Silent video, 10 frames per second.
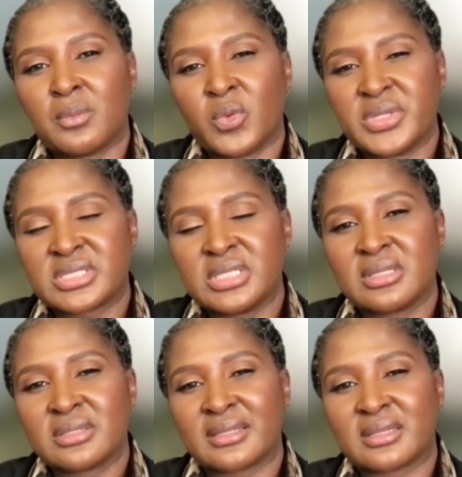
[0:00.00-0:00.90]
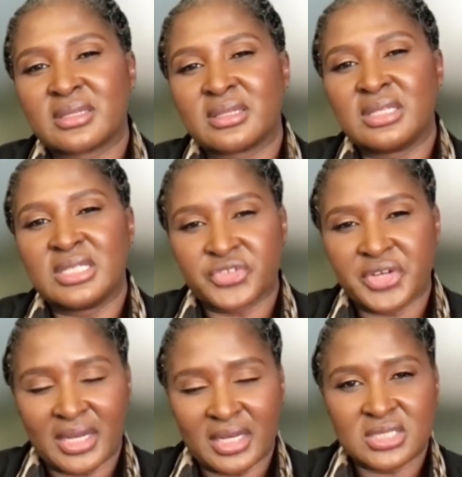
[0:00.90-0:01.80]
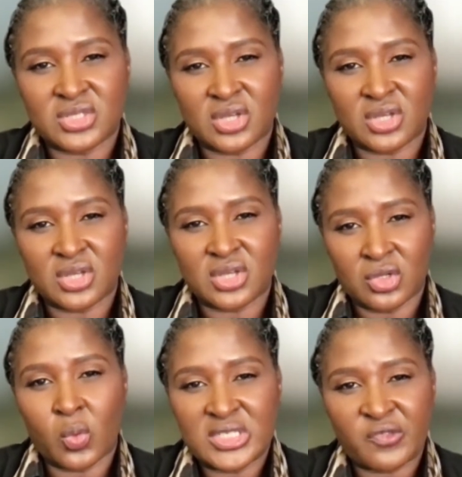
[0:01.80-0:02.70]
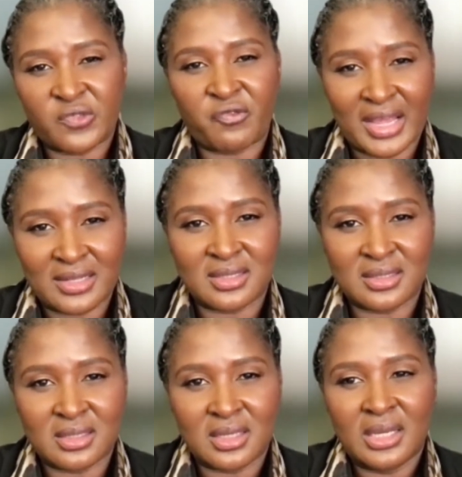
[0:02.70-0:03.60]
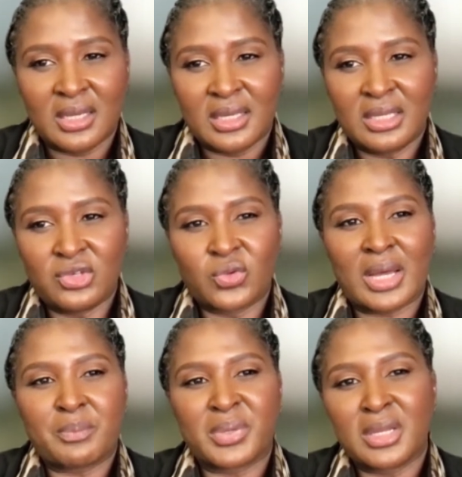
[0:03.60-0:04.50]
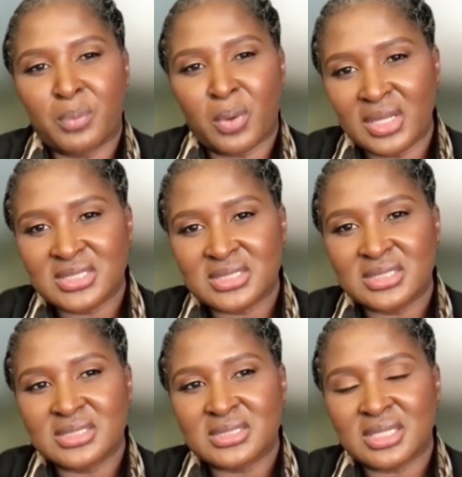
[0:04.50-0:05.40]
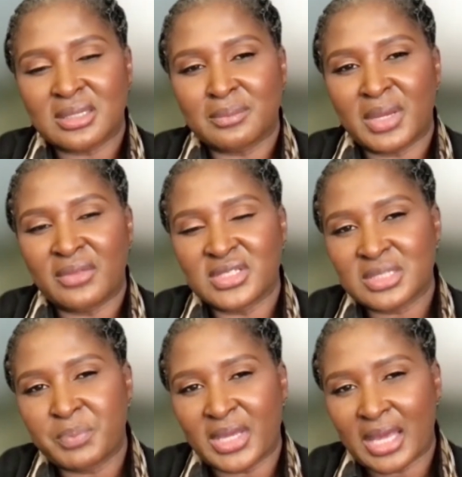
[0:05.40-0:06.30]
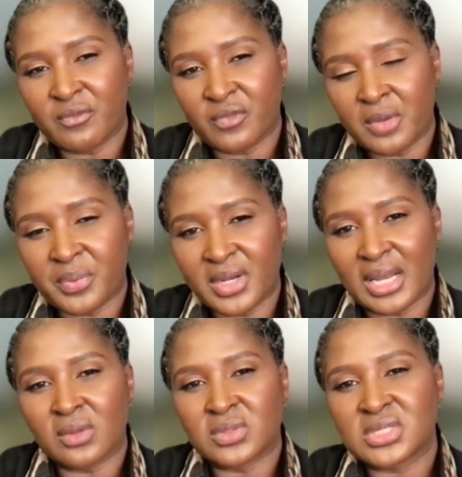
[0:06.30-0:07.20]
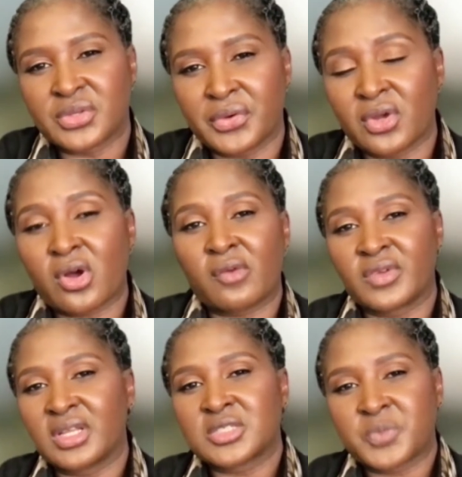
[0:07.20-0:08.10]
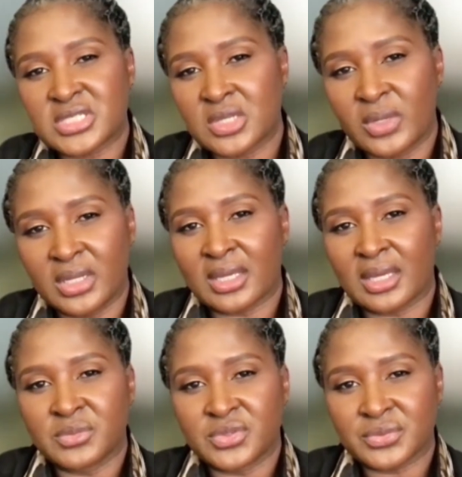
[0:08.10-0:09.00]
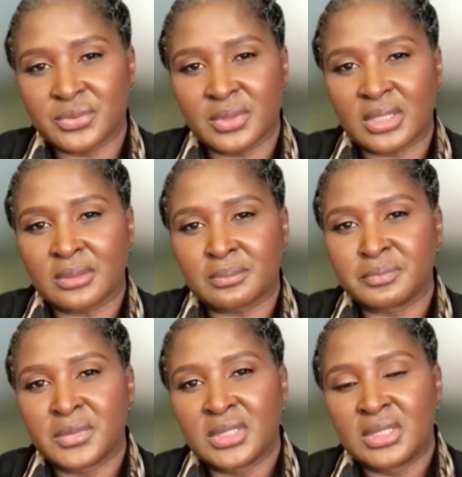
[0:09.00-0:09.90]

um, we're seeing that these realities aren't always factored into company policies. Um, and this became very pronounced during COVID, especially when it came to, um,